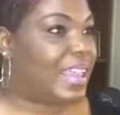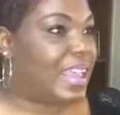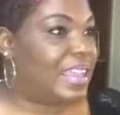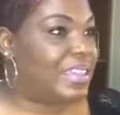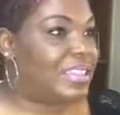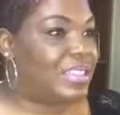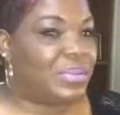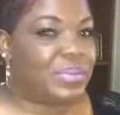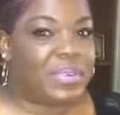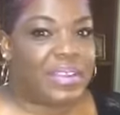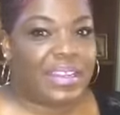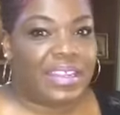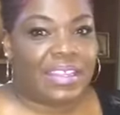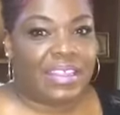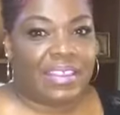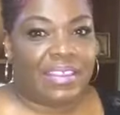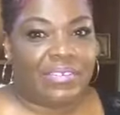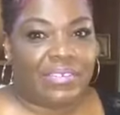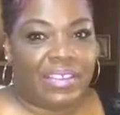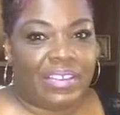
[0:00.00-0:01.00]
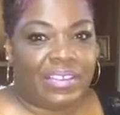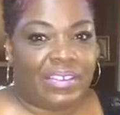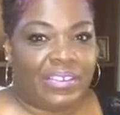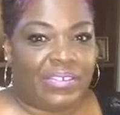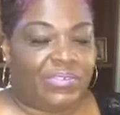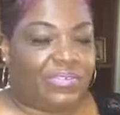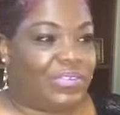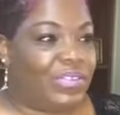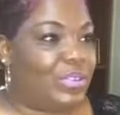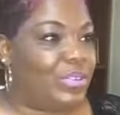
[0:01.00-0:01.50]
I just want to give it
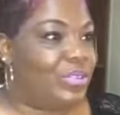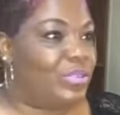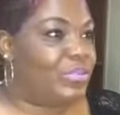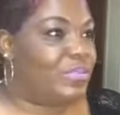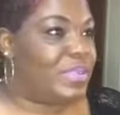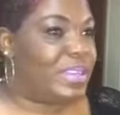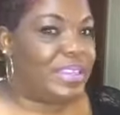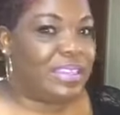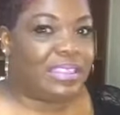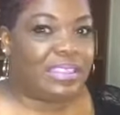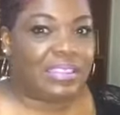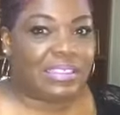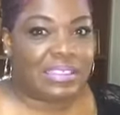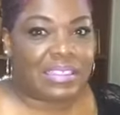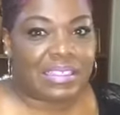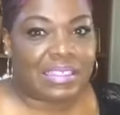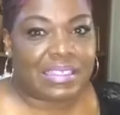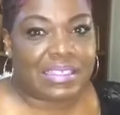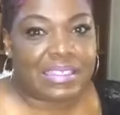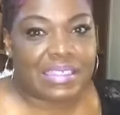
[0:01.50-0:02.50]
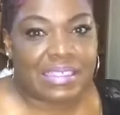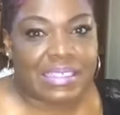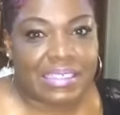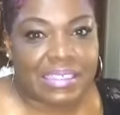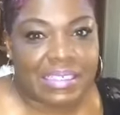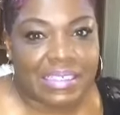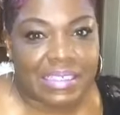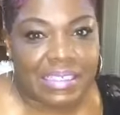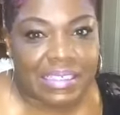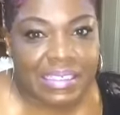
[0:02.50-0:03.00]
a few minutes.
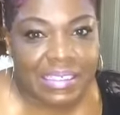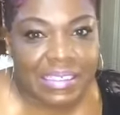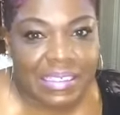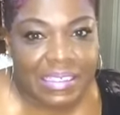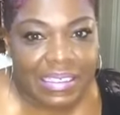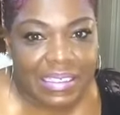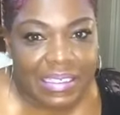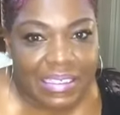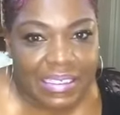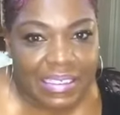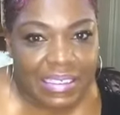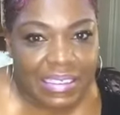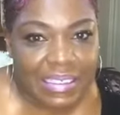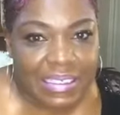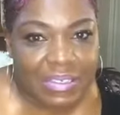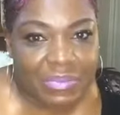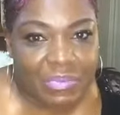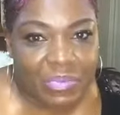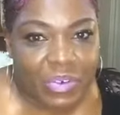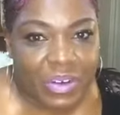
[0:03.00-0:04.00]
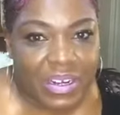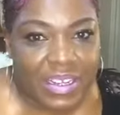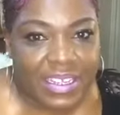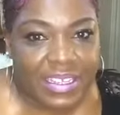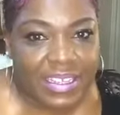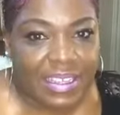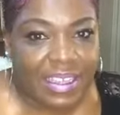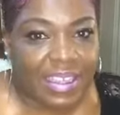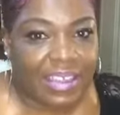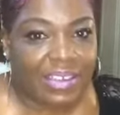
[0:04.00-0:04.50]
Good
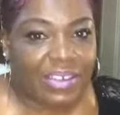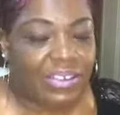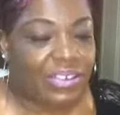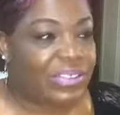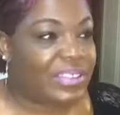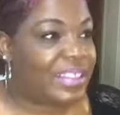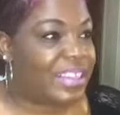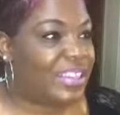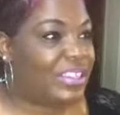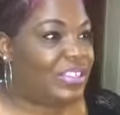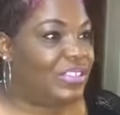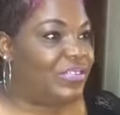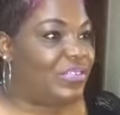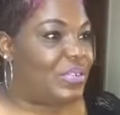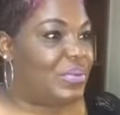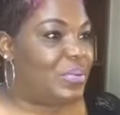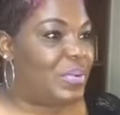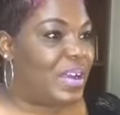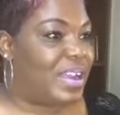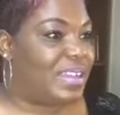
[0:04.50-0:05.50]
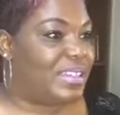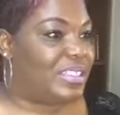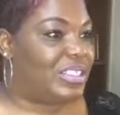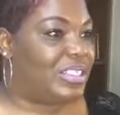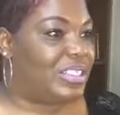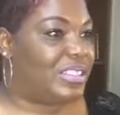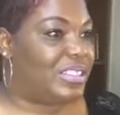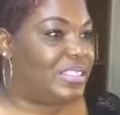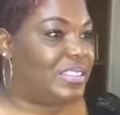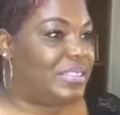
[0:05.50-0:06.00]
morning, Gail. Thank you for
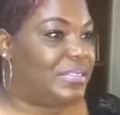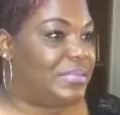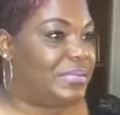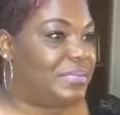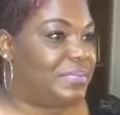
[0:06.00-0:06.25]
watching.